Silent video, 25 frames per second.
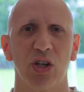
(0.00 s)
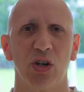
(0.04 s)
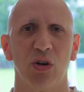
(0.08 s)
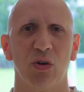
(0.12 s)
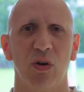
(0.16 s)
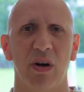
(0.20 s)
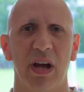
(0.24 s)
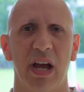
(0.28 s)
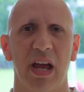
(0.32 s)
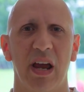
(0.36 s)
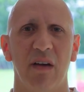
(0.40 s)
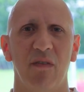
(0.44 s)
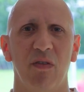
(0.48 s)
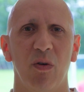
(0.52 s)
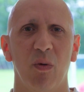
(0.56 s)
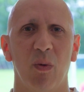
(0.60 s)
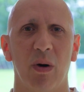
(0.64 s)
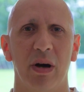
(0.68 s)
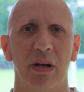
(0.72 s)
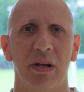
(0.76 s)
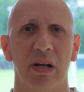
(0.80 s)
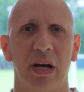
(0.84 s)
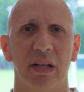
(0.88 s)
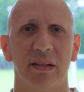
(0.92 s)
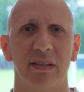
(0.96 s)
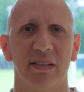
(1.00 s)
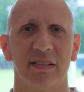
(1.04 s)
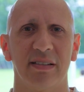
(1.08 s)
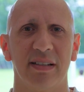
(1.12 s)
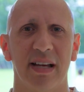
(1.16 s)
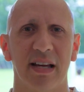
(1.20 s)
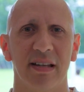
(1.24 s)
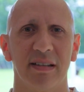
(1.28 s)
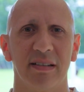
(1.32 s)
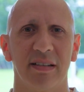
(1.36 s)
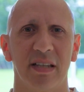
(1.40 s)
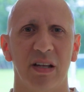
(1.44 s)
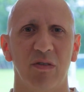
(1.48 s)
sure everyone
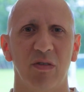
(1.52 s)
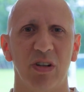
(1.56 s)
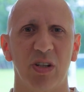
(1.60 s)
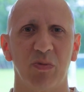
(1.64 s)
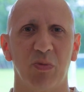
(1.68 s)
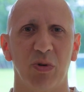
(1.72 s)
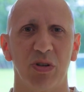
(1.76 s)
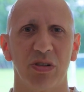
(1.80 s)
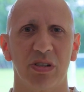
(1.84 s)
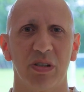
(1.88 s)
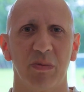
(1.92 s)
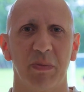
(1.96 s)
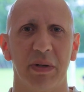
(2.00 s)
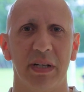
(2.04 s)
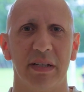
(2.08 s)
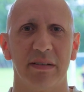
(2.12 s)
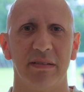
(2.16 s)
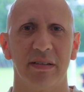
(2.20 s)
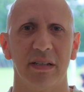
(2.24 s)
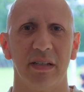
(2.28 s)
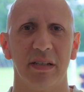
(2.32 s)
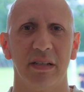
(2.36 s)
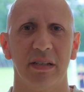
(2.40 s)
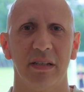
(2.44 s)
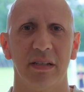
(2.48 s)
understands their responsibility?